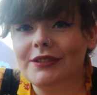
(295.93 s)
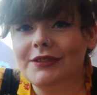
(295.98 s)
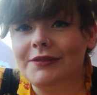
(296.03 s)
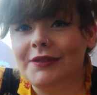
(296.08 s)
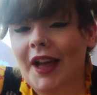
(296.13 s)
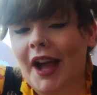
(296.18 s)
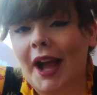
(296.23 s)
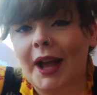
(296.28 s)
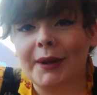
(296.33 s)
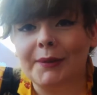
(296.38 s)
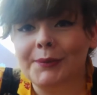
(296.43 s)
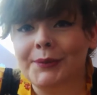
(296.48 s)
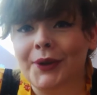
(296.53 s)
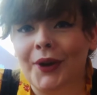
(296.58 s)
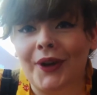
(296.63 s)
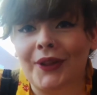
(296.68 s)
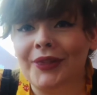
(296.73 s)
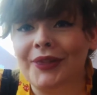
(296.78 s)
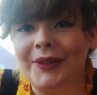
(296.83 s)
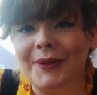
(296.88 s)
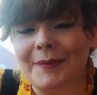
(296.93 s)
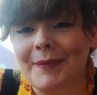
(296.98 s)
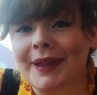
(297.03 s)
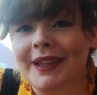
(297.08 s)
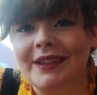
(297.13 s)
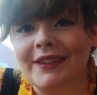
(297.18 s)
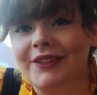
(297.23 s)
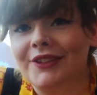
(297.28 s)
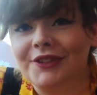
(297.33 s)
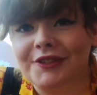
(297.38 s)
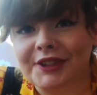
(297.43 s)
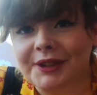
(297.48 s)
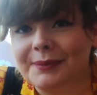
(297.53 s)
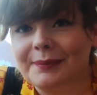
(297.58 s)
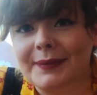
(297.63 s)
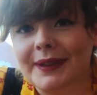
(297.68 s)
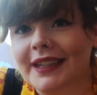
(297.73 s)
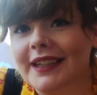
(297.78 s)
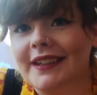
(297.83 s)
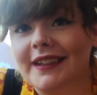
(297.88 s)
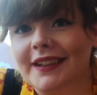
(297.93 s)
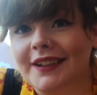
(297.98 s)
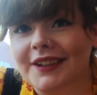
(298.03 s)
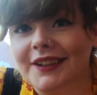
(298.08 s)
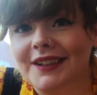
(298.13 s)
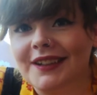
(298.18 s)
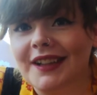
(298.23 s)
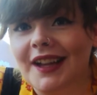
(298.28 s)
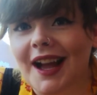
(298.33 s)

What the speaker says: I'm not the mainstream media.